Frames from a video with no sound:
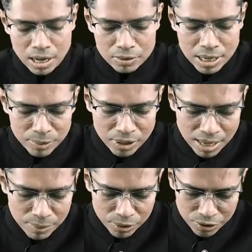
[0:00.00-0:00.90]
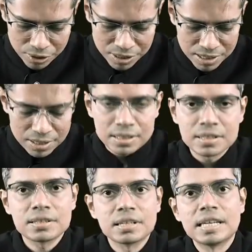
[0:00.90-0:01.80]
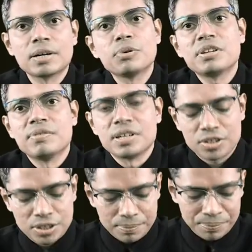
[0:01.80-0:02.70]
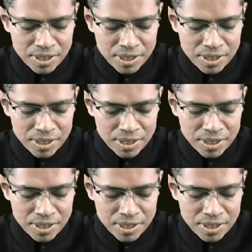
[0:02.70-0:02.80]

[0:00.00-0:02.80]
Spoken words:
I am going to discuss this in a quick version.